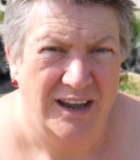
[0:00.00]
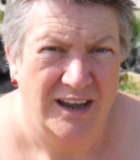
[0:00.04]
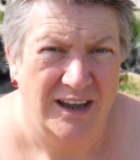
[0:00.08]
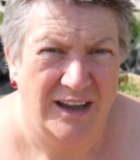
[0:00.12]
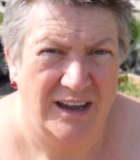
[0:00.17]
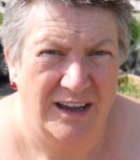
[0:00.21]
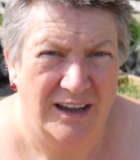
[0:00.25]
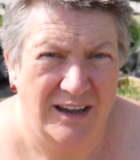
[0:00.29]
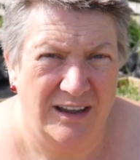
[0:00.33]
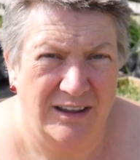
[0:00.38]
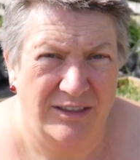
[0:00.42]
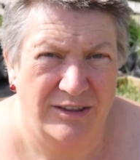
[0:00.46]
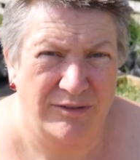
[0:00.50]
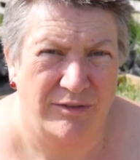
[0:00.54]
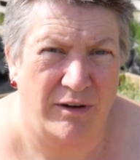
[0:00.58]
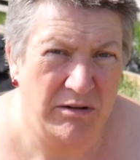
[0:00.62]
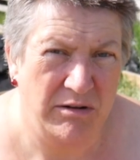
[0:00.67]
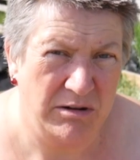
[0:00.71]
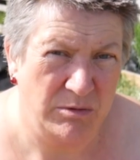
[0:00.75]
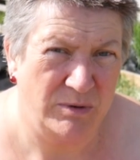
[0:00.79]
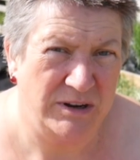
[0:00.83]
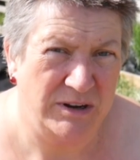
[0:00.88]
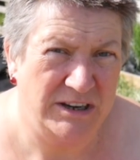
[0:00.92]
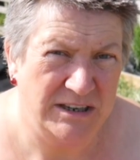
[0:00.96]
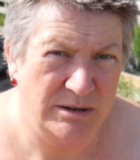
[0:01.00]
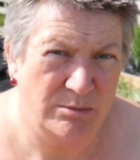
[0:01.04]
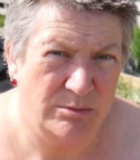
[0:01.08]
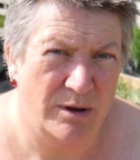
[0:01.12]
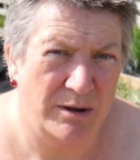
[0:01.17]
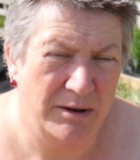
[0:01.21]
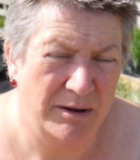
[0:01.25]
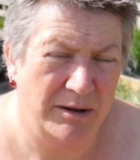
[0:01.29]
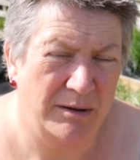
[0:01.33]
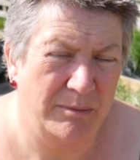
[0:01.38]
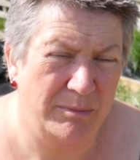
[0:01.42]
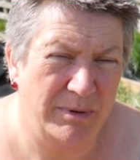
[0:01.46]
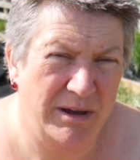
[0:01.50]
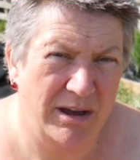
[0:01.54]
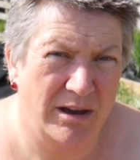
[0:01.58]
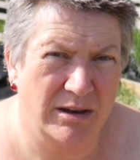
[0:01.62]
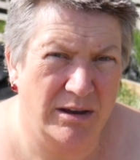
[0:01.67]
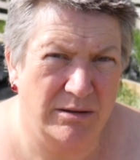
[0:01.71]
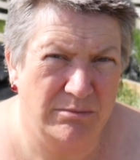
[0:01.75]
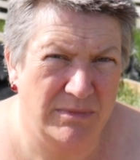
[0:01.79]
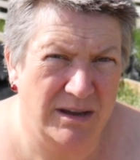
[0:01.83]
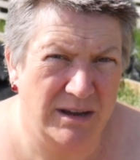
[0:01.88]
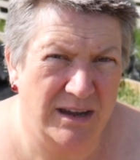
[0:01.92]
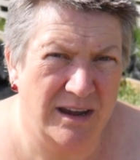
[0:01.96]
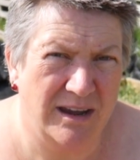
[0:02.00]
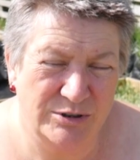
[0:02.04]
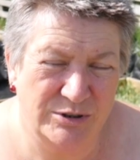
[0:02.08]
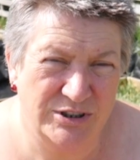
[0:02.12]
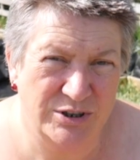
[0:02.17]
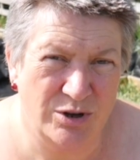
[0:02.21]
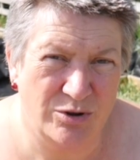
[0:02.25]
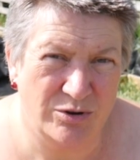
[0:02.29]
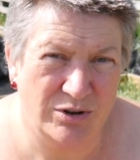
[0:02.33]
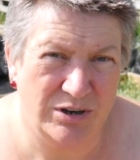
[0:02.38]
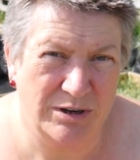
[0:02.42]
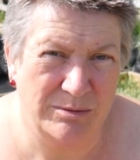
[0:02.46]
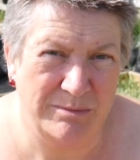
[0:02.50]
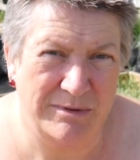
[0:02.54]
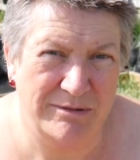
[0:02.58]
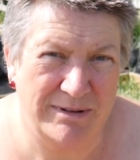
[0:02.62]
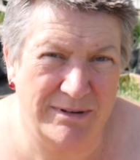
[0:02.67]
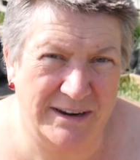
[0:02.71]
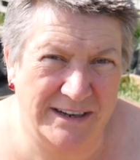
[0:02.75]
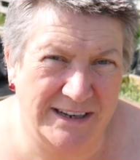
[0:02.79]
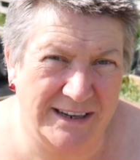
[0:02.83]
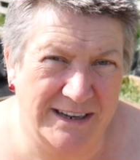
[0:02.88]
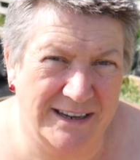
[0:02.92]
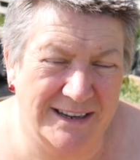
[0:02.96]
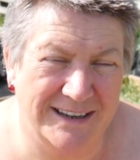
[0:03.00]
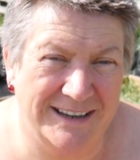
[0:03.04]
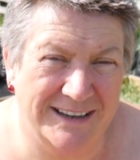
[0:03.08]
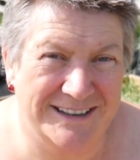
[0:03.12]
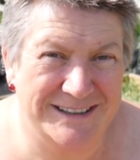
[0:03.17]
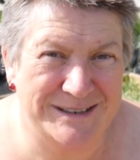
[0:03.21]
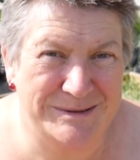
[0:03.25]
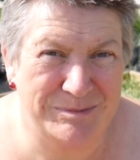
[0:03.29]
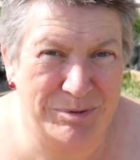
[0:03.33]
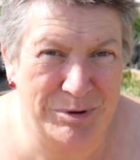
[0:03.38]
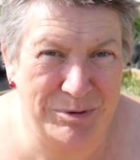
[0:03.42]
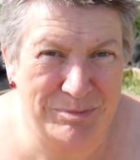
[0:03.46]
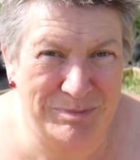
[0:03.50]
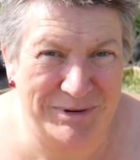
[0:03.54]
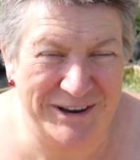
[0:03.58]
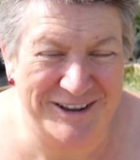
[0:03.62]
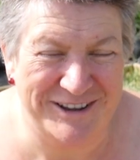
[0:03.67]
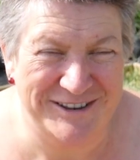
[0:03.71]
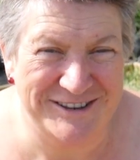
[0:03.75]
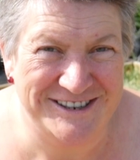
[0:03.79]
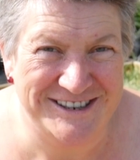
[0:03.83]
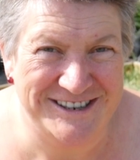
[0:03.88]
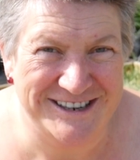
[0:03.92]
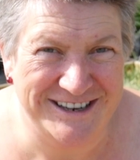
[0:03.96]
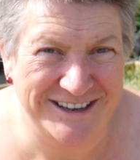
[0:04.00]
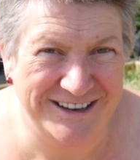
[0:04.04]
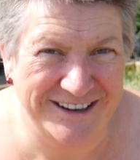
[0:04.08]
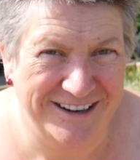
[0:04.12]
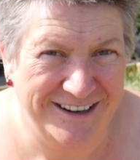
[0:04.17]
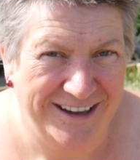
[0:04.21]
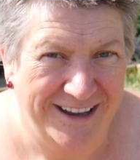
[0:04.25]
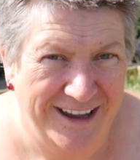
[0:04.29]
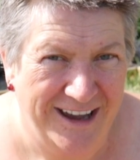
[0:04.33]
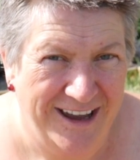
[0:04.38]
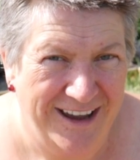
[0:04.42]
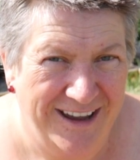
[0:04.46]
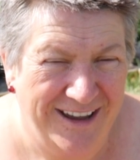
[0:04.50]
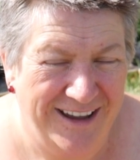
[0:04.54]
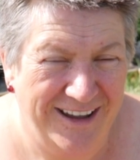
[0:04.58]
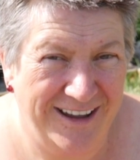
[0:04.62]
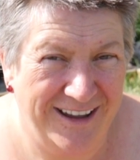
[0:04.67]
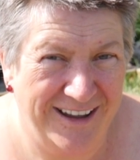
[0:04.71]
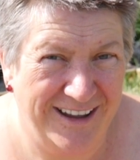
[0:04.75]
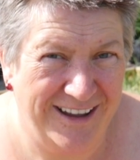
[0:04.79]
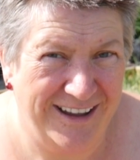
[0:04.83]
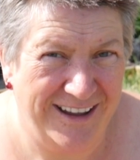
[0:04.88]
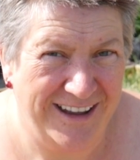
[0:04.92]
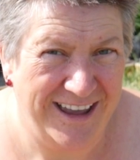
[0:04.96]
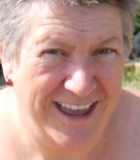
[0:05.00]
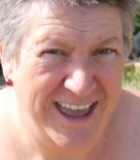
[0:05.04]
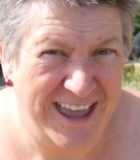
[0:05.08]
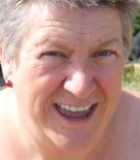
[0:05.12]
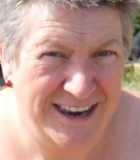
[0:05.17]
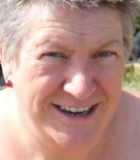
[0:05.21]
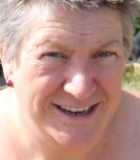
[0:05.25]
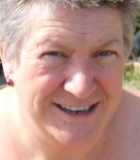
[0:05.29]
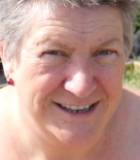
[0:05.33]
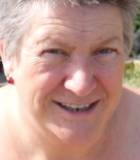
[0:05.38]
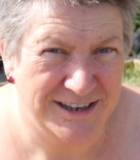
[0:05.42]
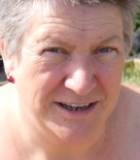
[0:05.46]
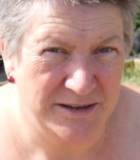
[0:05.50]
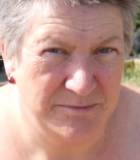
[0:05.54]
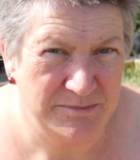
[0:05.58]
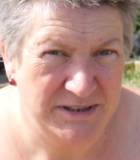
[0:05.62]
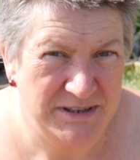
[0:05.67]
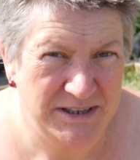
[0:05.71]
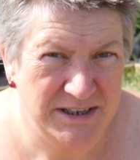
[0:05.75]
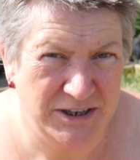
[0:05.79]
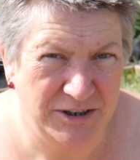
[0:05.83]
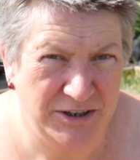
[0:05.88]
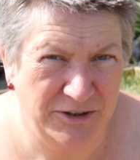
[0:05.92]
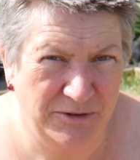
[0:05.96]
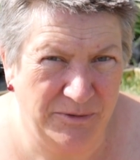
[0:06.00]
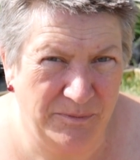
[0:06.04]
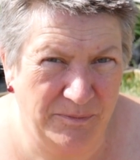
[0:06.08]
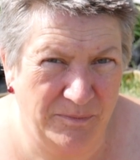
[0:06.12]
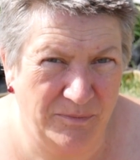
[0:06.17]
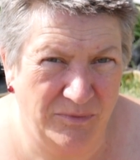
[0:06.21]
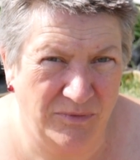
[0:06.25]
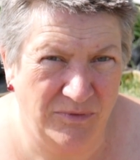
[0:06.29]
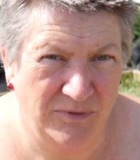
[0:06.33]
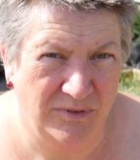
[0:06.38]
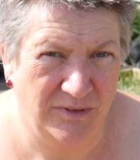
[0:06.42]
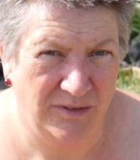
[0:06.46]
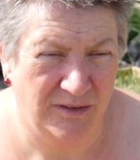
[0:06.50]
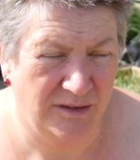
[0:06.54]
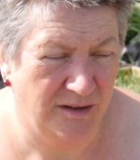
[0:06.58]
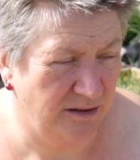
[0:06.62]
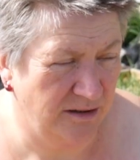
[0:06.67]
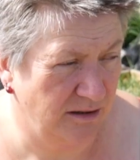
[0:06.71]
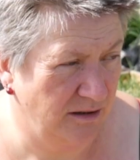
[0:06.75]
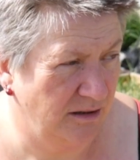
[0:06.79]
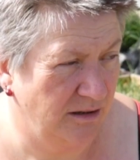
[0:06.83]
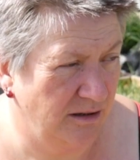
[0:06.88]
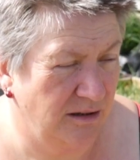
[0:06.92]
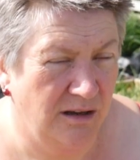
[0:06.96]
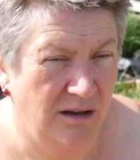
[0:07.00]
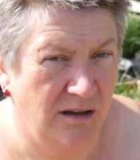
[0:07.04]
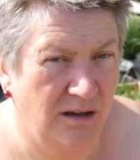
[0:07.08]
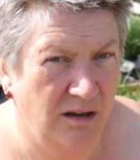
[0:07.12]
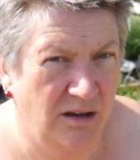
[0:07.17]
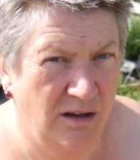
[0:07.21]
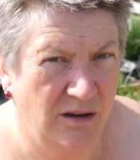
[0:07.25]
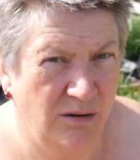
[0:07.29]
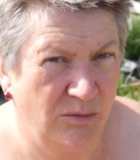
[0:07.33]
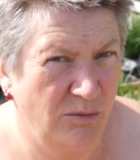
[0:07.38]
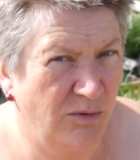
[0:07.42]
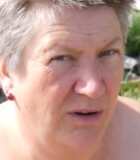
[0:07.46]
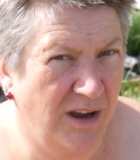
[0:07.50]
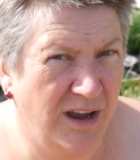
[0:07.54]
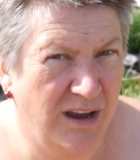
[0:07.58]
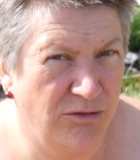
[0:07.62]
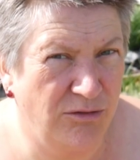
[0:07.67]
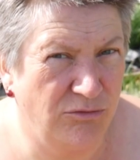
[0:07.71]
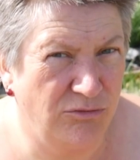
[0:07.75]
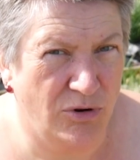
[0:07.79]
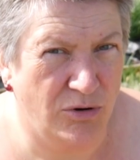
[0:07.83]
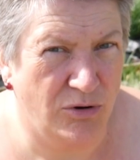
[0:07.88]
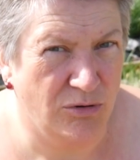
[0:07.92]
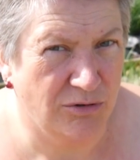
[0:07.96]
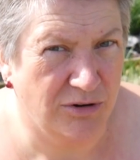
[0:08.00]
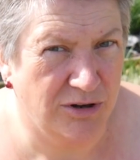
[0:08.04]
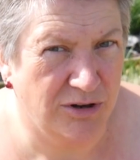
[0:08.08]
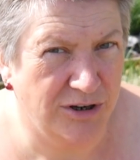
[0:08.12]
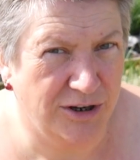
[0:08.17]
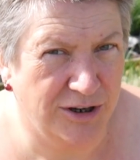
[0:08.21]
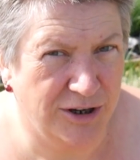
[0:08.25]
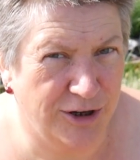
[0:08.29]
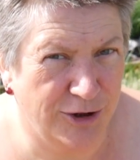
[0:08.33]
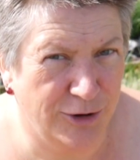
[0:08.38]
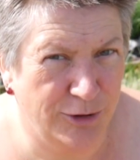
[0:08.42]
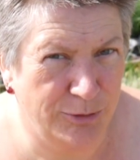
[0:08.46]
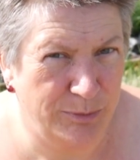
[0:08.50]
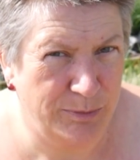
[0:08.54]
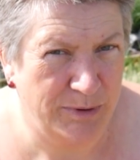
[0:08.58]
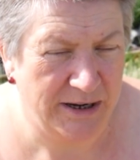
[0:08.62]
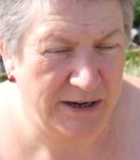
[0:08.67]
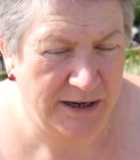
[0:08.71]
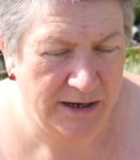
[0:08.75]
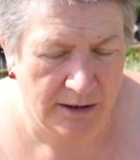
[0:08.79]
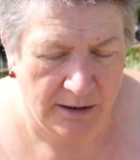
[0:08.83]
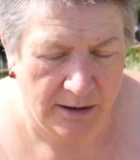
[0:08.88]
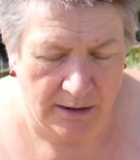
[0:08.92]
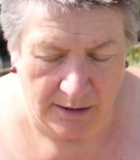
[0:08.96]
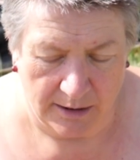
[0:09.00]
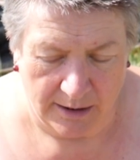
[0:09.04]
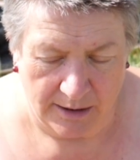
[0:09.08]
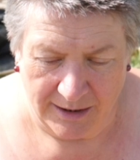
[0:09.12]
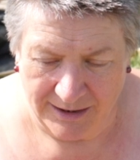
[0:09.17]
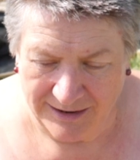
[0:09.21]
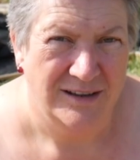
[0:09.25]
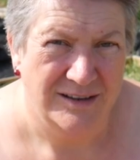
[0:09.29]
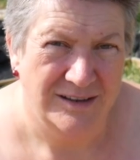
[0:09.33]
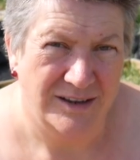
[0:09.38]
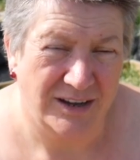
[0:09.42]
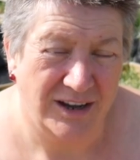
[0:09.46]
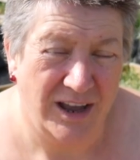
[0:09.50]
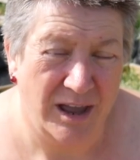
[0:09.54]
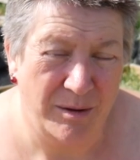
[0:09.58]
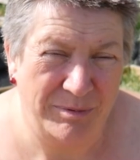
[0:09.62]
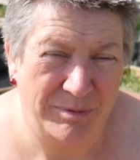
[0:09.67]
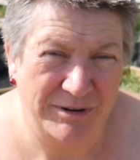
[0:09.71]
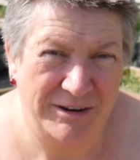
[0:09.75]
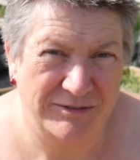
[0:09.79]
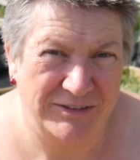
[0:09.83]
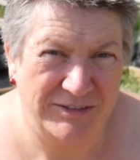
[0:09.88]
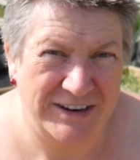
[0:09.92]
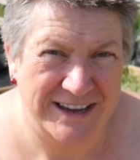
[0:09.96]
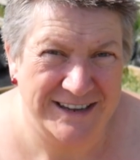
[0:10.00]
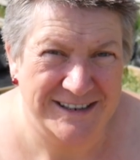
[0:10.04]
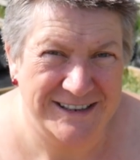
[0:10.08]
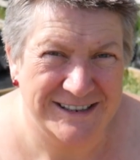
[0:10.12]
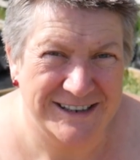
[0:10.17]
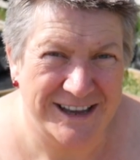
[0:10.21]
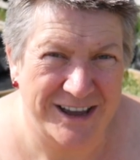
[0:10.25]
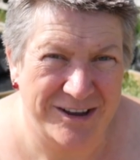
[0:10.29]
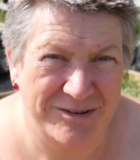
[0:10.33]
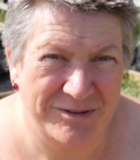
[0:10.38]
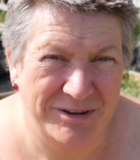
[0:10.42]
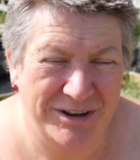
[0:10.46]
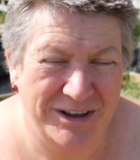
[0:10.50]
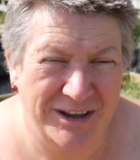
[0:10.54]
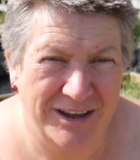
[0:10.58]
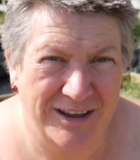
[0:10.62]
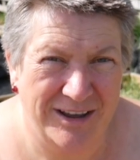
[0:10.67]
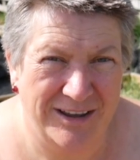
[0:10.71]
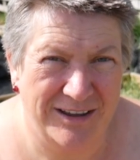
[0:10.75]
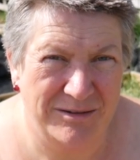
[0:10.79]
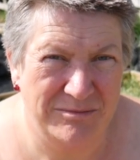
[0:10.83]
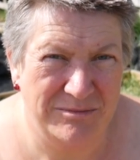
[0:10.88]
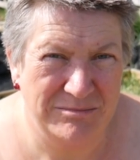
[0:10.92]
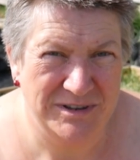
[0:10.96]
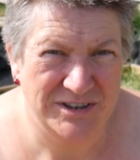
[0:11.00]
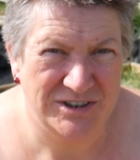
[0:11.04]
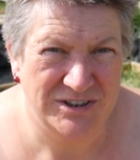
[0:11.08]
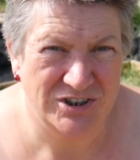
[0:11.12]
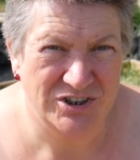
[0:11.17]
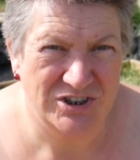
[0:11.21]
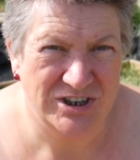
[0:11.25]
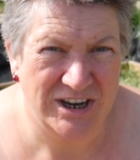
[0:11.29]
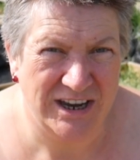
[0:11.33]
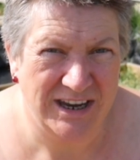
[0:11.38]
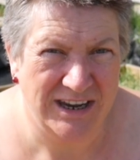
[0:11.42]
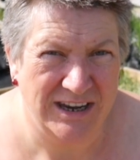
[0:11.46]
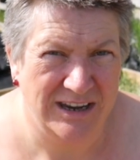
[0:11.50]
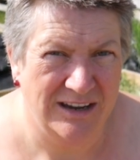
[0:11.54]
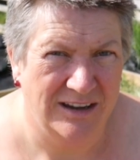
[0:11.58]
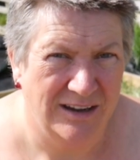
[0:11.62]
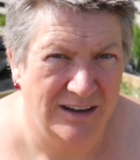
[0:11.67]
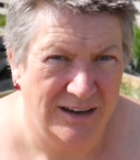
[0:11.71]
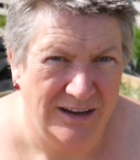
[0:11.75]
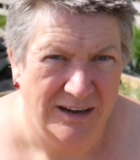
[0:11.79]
the very weedy one behind me was not going to be ready to put plants in anytime soon. Well, how wrong can a girl be? A couple of days ago, Mr. J